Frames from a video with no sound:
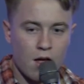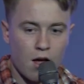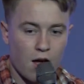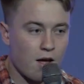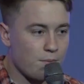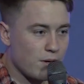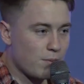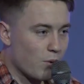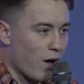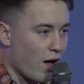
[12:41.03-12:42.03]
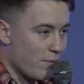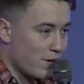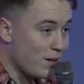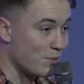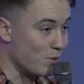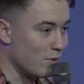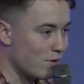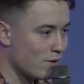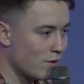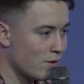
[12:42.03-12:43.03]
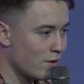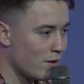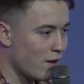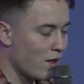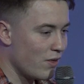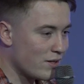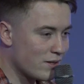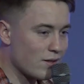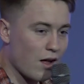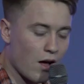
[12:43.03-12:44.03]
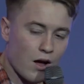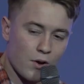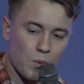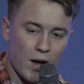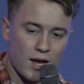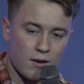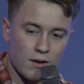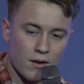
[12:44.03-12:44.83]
Hurt people hurt people. This is the harder way,